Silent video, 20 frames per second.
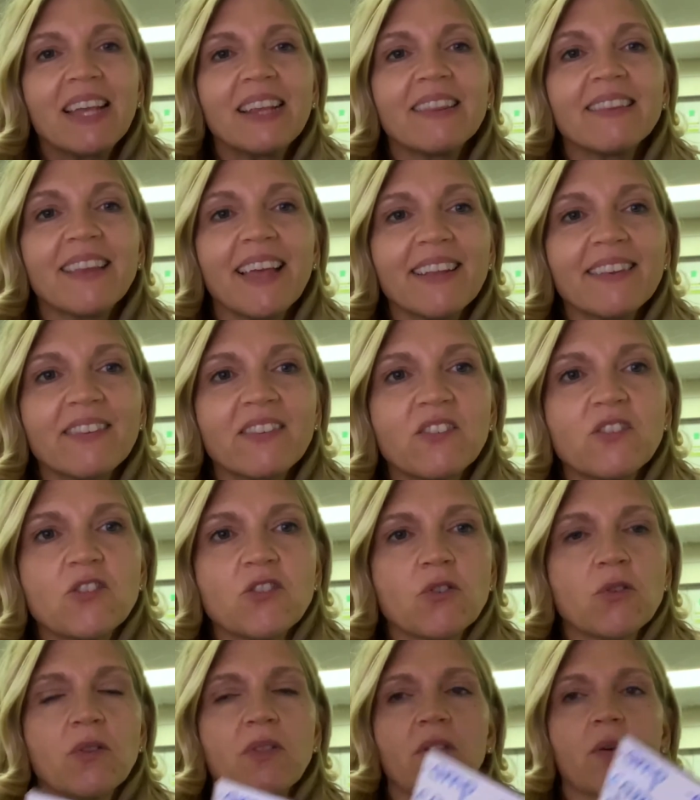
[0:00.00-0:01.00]
Let's
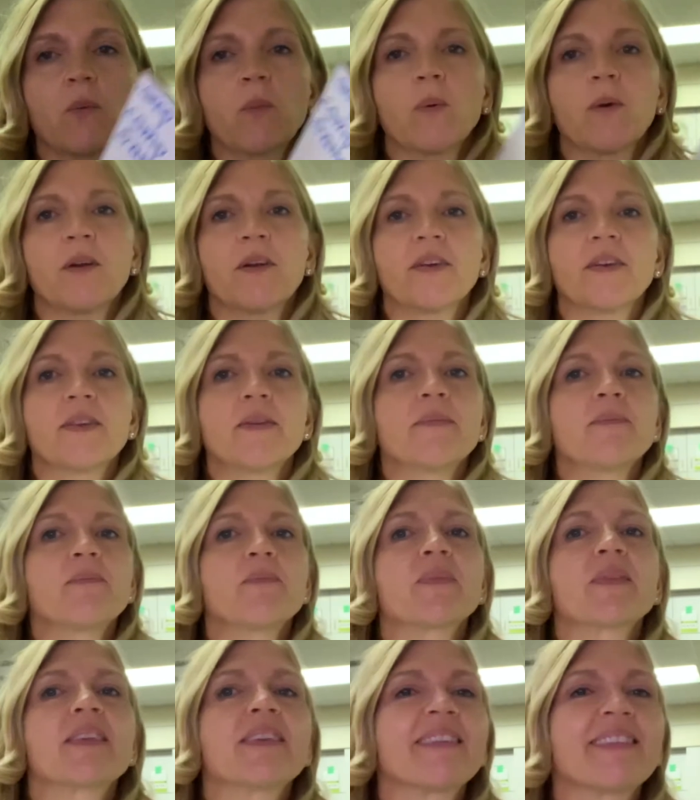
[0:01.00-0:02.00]
do the word
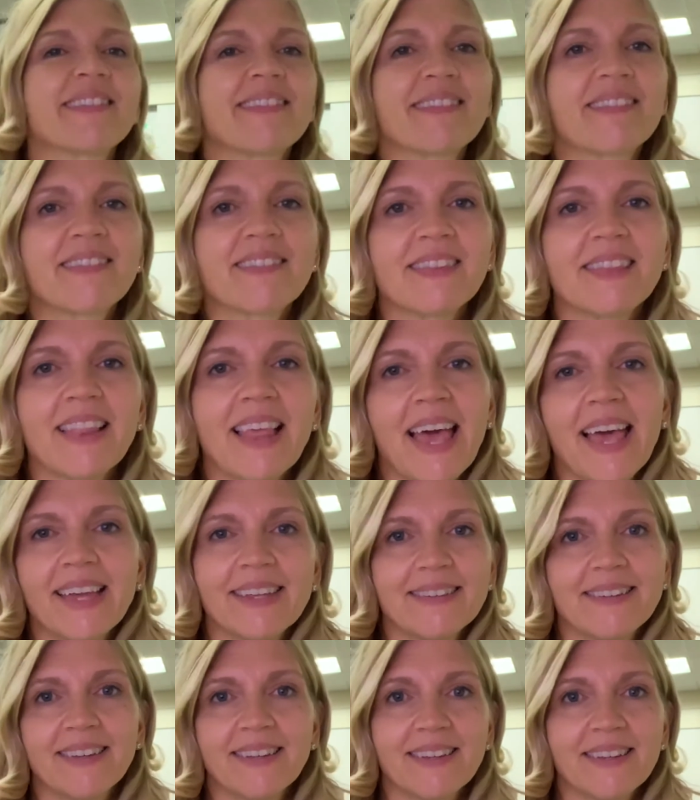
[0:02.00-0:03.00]

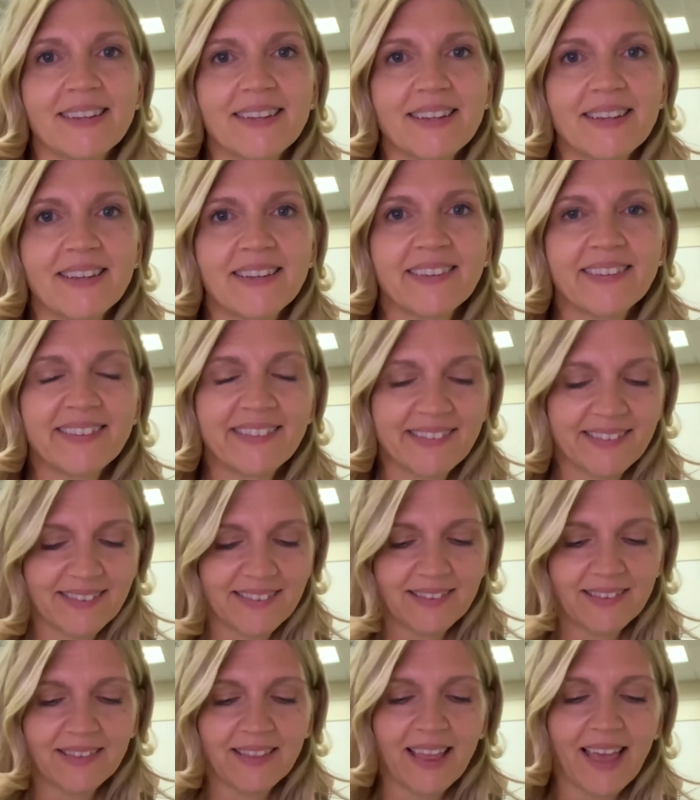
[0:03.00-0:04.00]
sled.
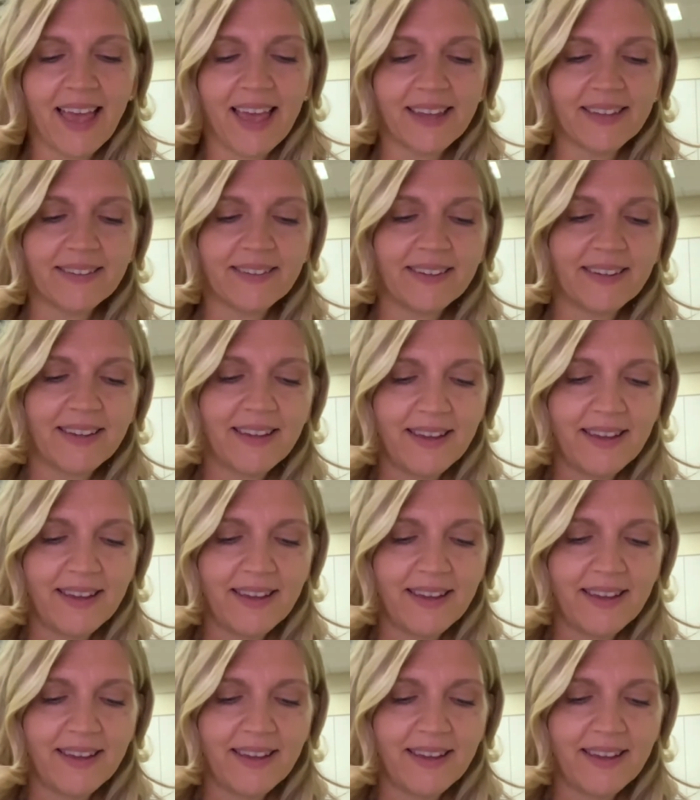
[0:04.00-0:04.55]
Sled.